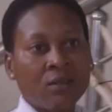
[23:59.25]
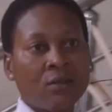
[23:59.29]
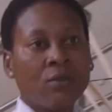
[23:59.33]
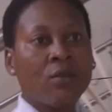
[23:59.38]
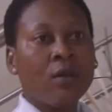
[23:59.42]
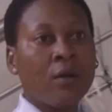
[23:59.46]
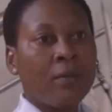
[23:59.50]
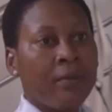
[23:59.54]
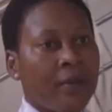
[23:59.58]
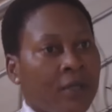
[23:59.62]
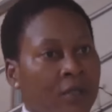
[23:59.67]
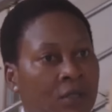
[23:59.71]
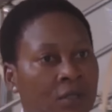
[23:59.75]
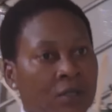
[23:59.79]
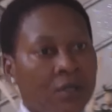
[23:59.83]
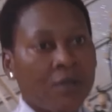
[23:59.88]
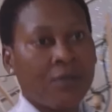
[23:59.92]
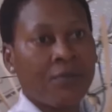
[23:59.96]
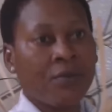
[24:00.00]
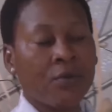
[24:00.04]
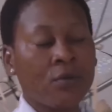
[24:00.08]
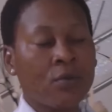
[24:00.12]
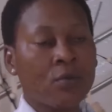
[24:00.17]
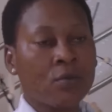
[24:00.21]
the door, but she
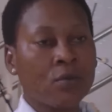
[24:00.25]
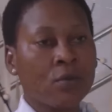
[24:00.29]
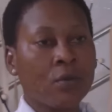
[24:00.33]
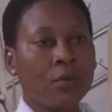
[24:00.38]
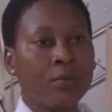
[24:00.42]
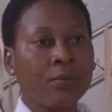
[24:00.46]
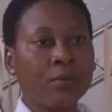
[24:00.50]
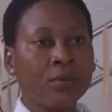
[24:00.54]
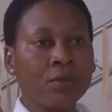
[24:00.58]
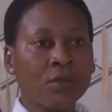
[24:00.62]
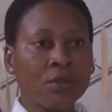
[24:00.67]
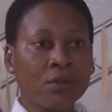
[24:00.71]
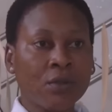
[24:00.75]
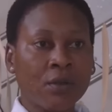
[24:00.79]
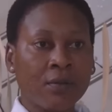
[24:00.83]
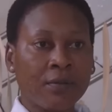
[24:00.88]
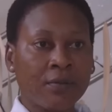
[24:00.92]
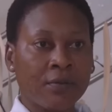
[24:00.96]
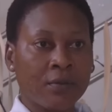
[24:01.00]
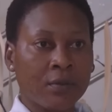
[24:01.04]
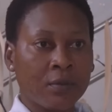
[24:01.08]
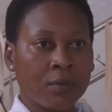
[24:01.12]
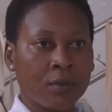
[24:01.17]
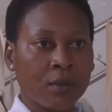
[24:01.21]
refused to open the door
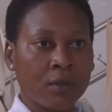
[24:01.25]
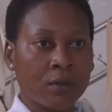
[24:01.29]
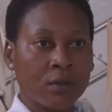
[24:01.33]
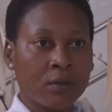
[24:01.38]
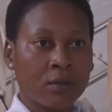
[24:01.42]
for me.